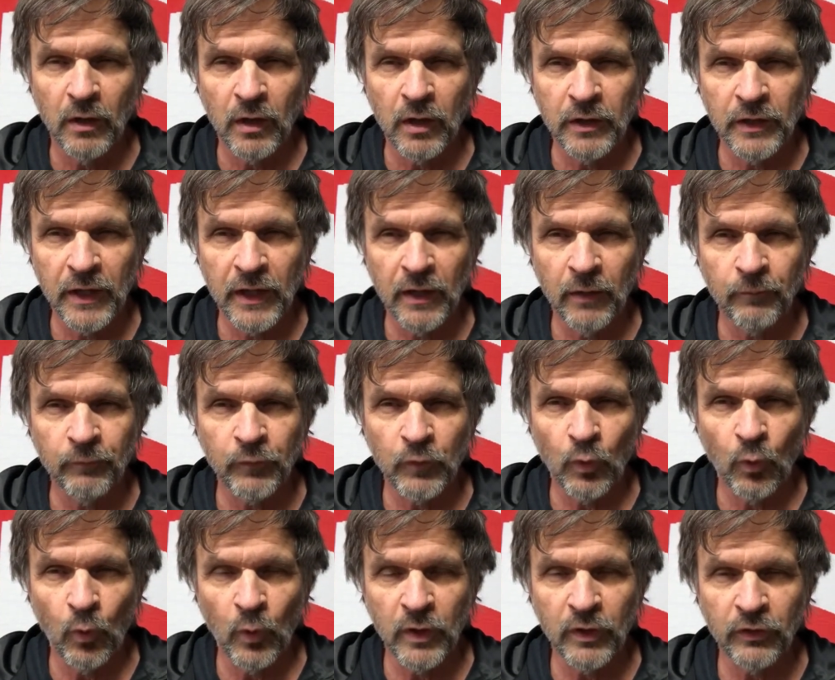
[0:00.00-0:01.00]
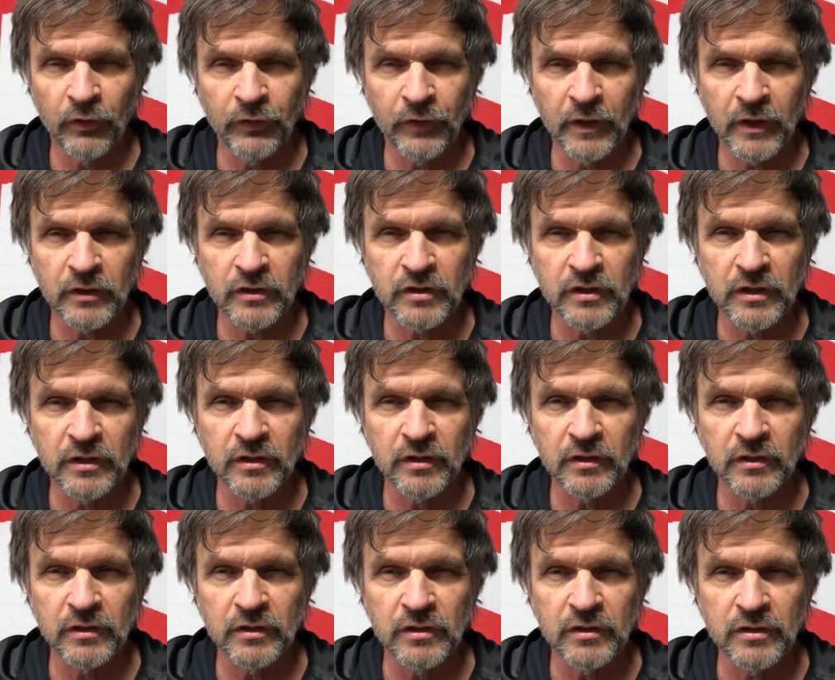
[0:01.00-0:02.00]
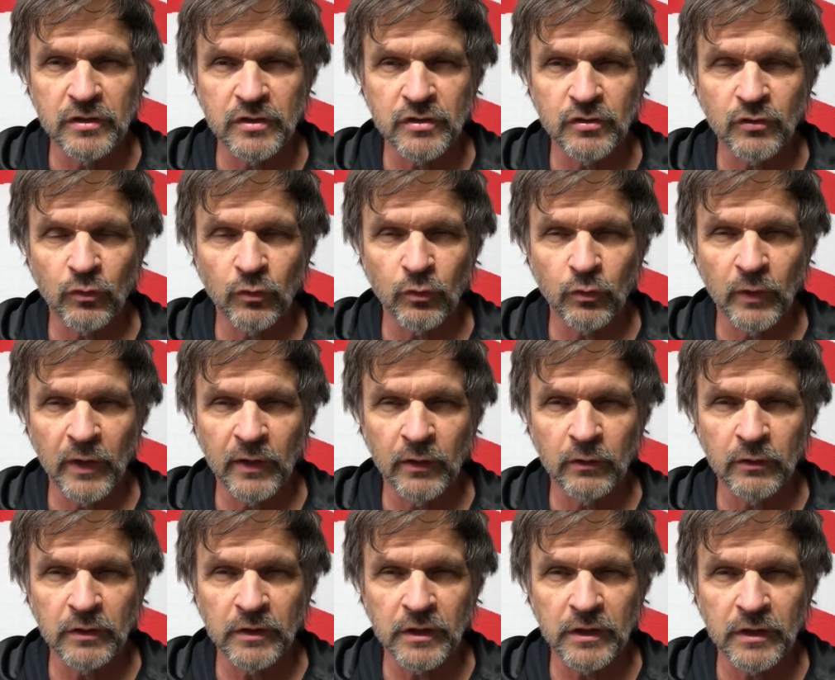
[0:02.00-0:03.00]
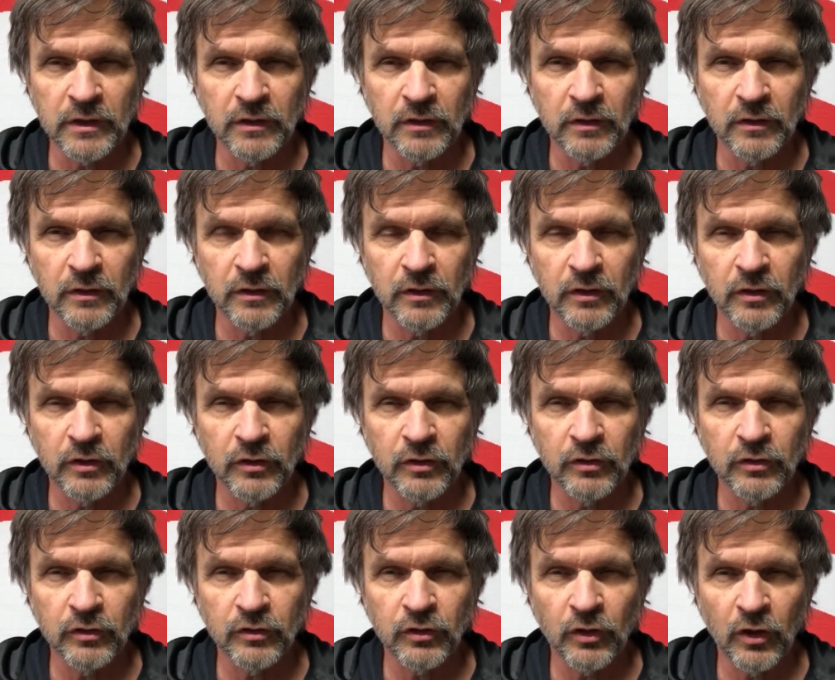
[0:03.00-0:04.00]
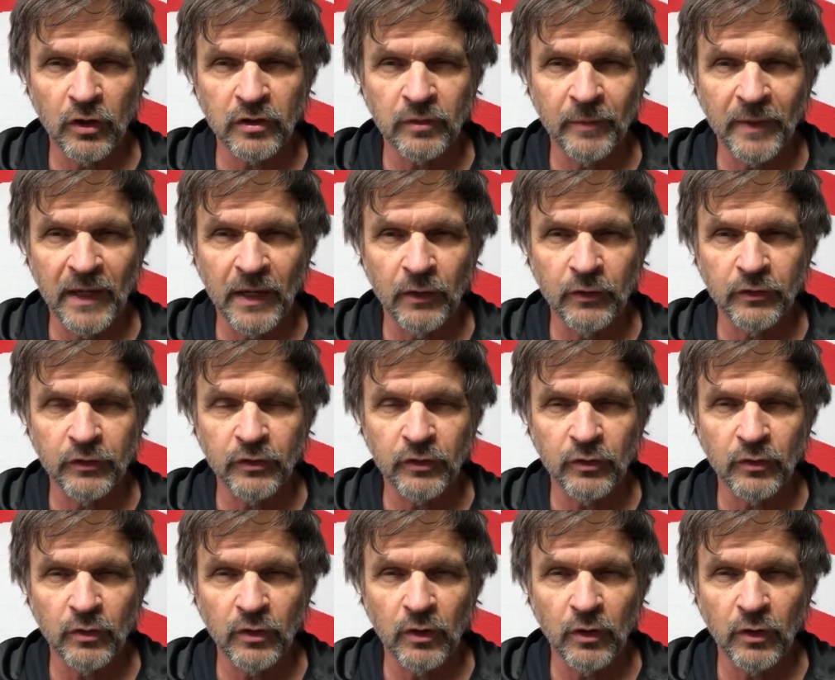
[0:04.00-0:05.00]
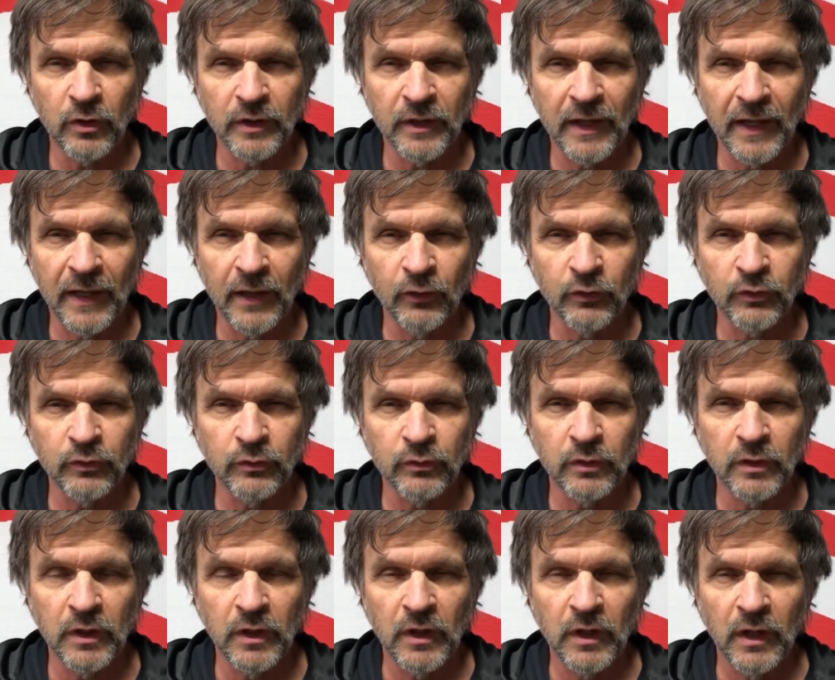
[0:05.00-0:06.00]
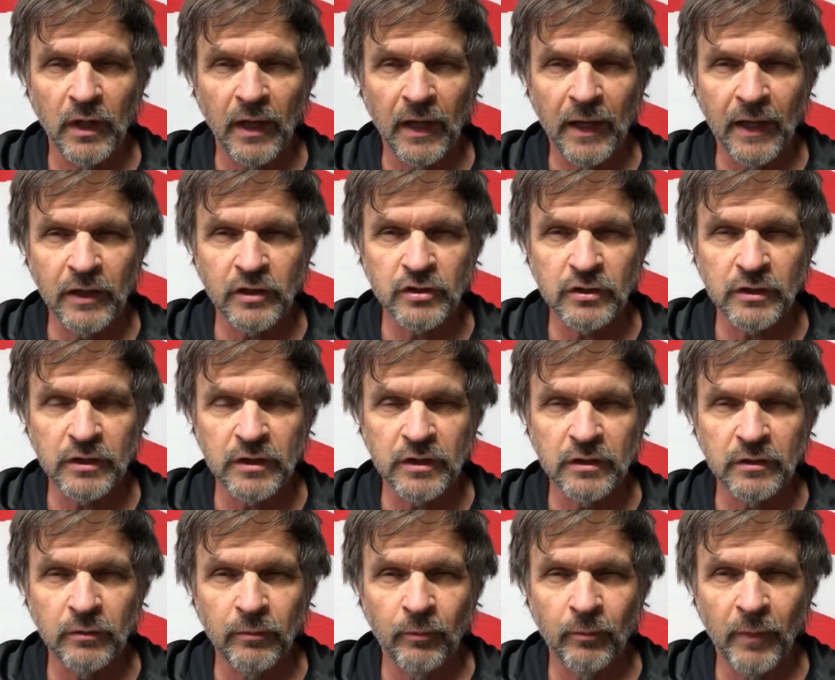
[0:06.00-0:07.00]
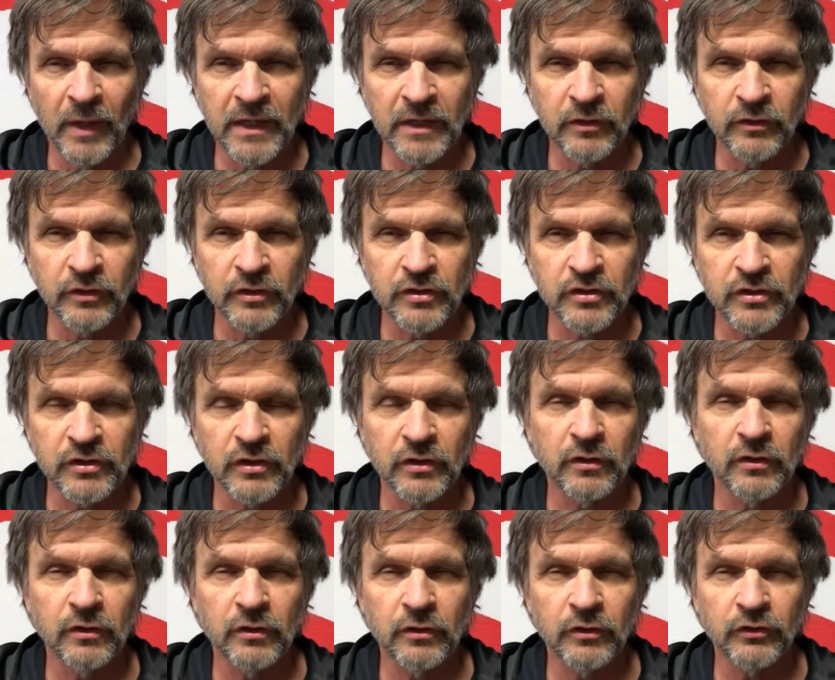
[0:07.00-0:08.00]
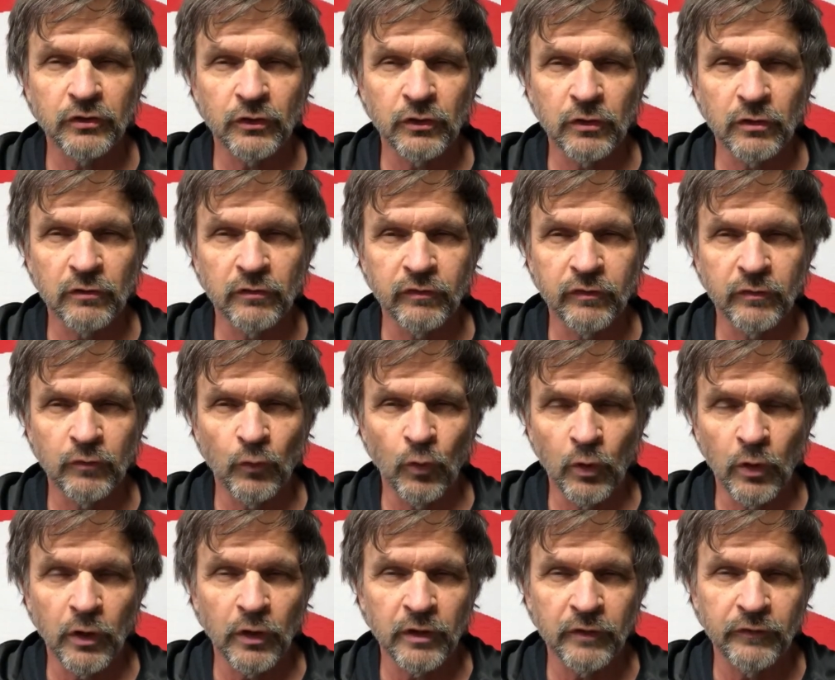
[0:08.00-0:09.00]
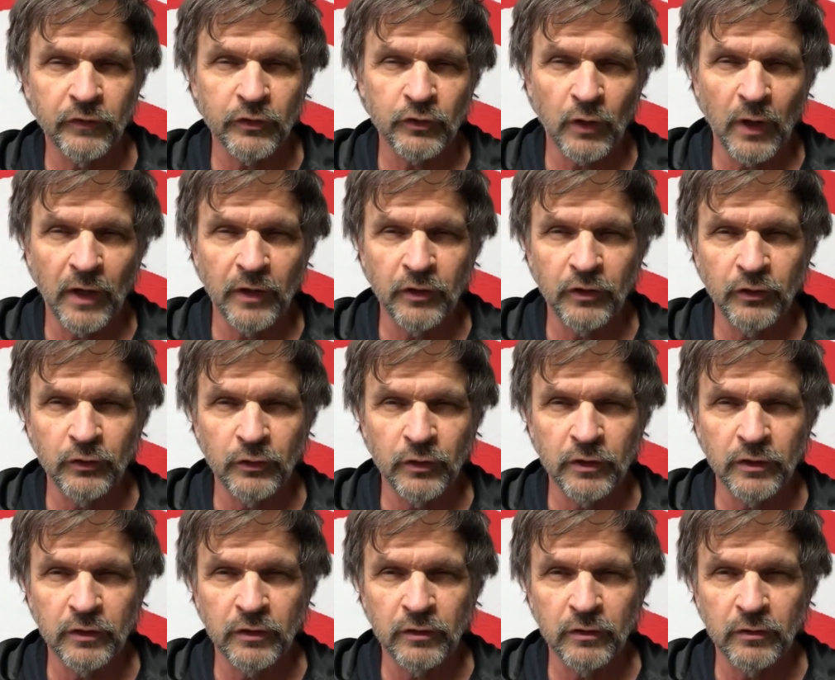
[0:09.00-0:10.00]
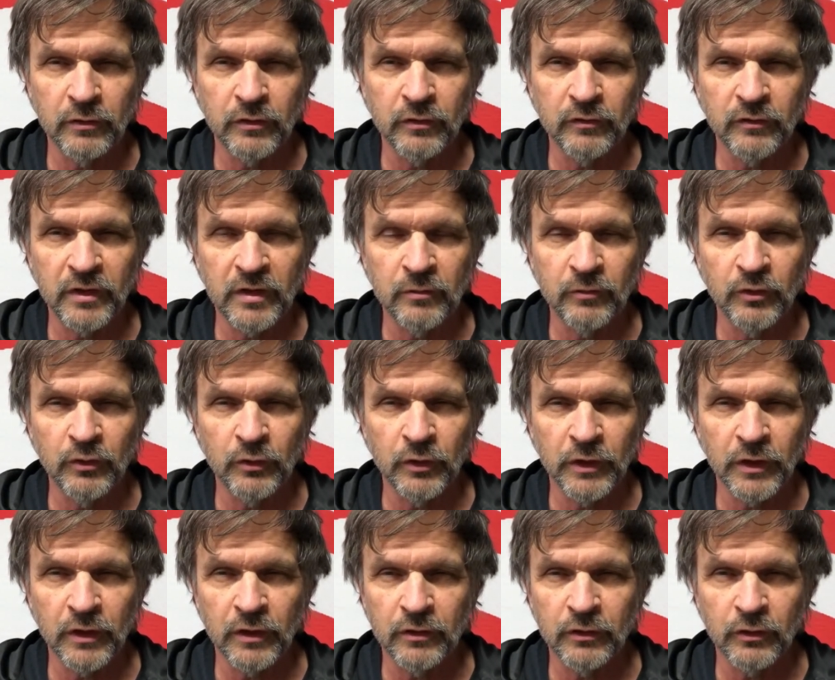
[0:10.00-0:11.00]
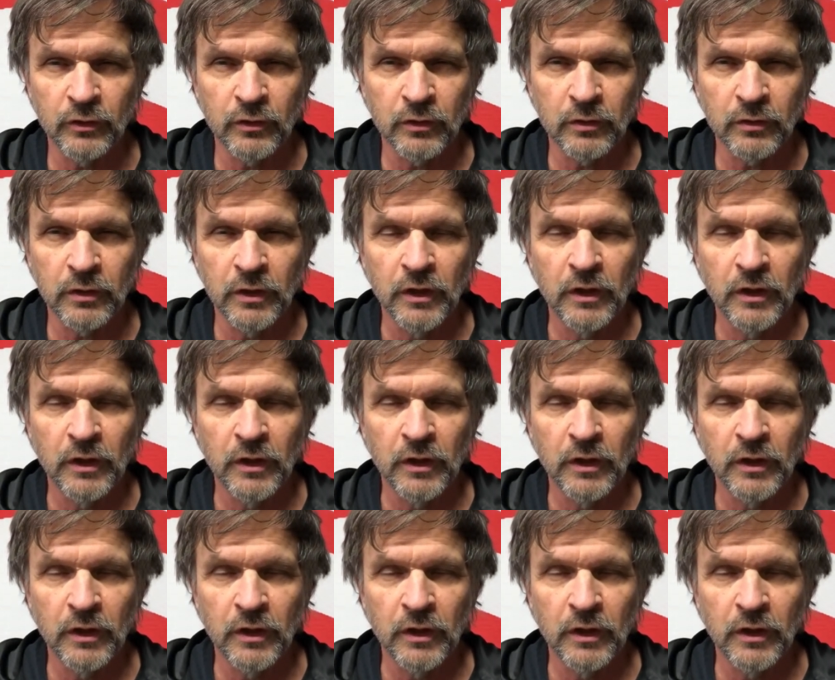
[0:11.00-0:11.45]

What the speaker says: Now, one of the things that is rarely talked about on how to actually make this serve work, if you're trying to do it and you keep doing it and your